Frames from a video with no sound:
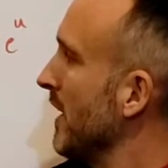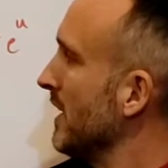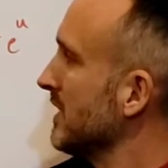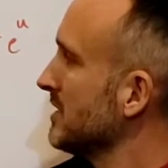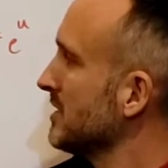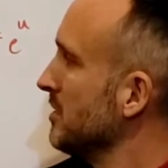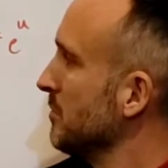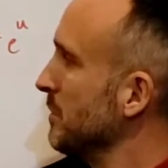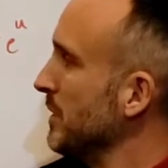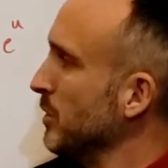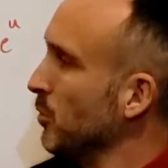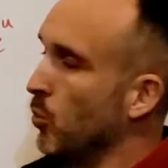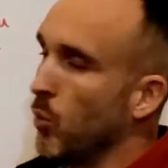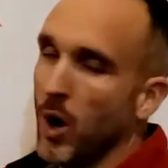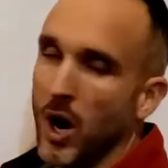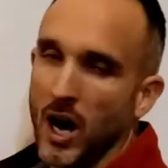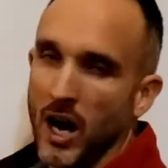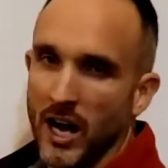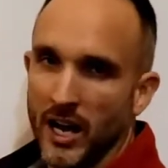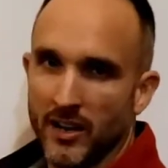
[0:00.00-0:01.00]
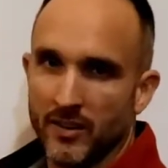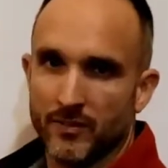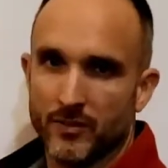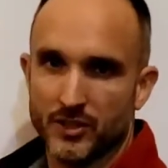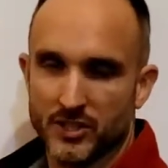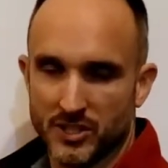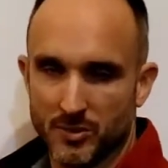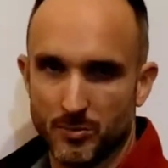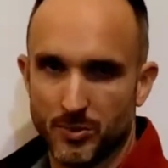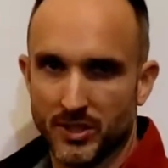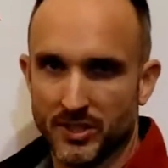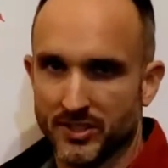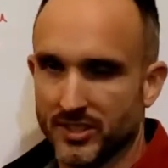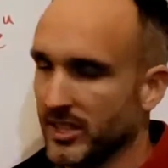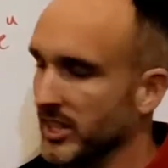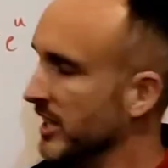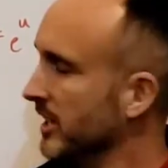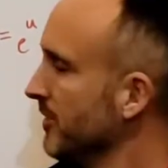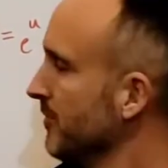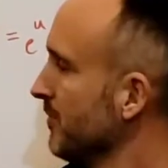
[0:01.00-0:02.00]
x to be y for
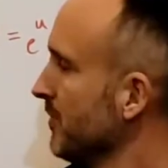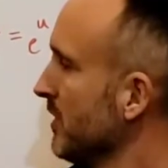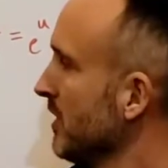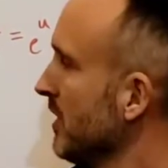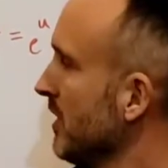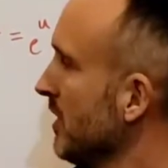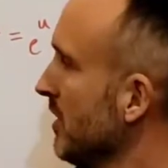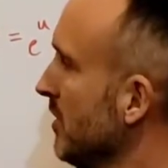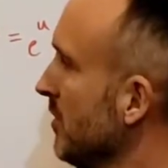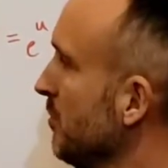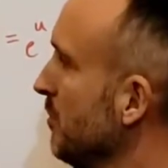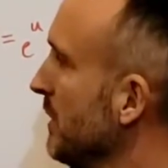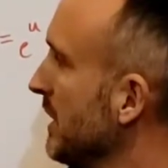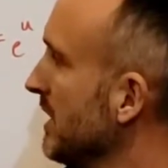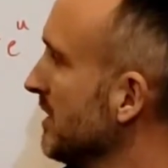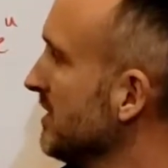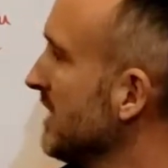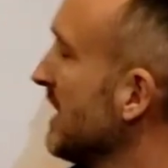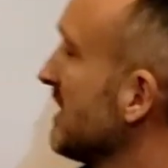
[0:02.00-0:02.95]
simplicity, because